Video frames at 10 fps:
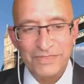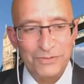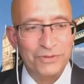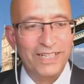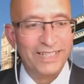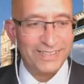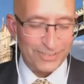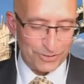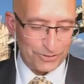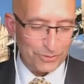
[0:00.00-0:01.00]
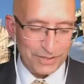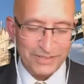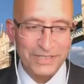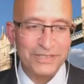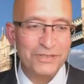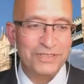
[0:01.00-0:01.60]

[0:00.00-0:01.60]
We had, as you well know, the